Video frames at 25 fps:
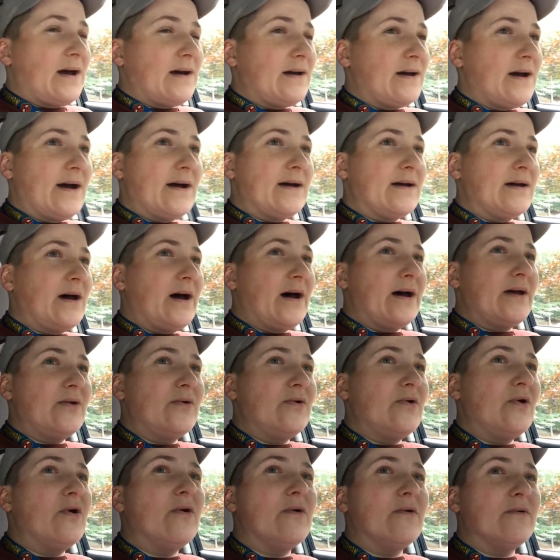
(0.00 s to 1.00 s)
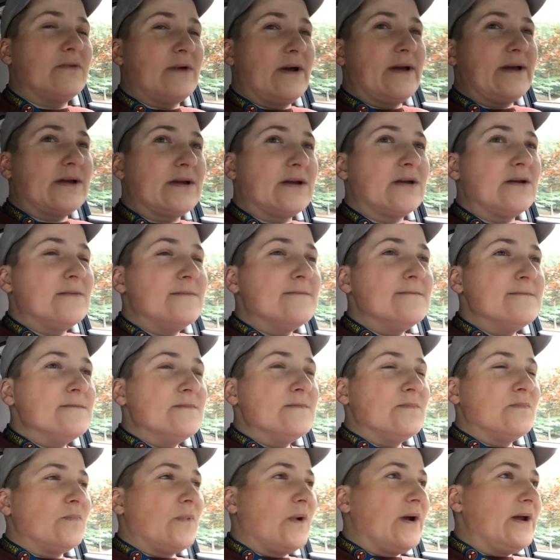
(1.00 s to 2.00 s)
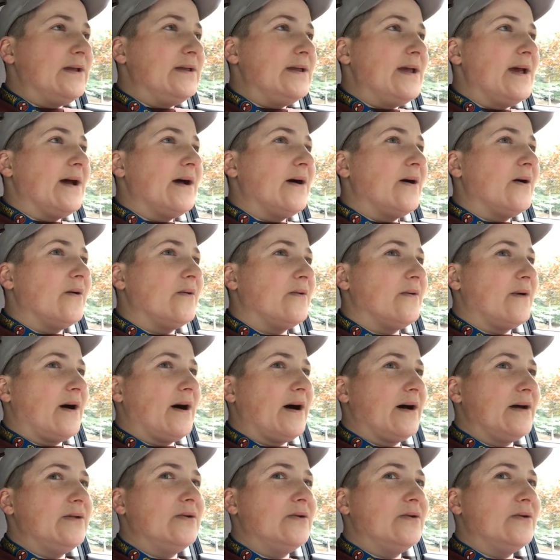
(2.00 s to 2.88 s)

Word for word: I, I, I don't know. Like, right now,